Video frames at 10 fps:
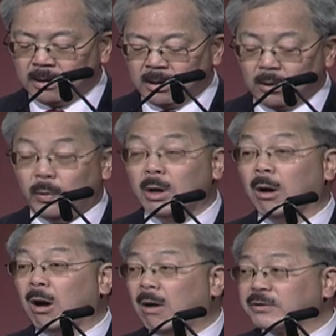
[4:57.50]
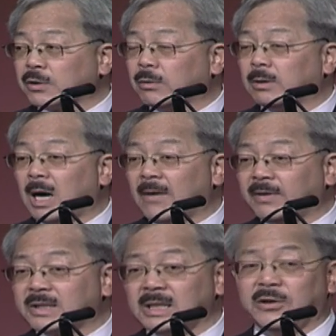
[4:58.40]
We are also
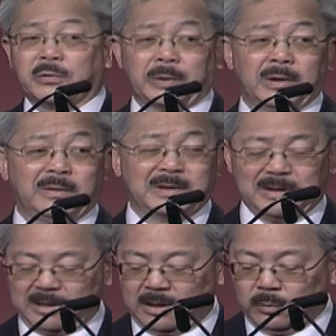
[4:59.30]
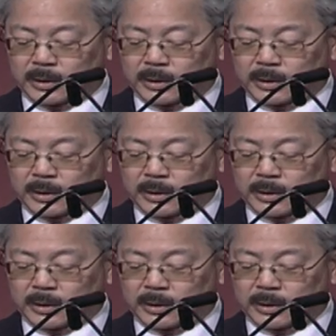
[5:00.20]
obviously thrilled with